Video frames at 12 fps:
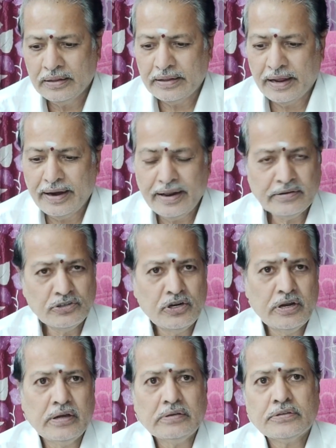The next
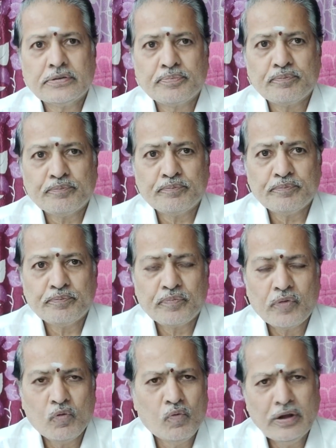is,
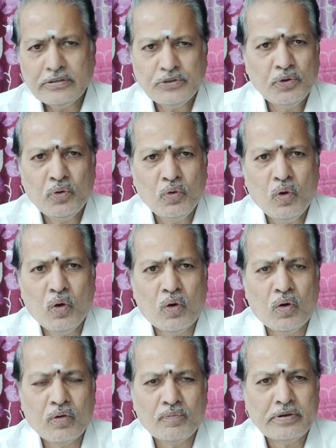once you know